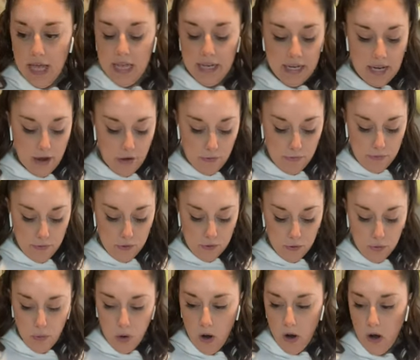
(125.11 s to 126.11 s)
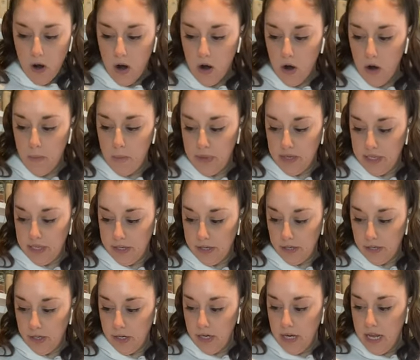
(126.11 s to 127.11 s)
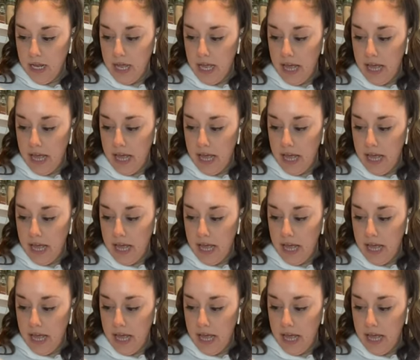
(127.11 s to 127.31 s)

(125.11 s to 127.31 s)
Now, if you are a beginner,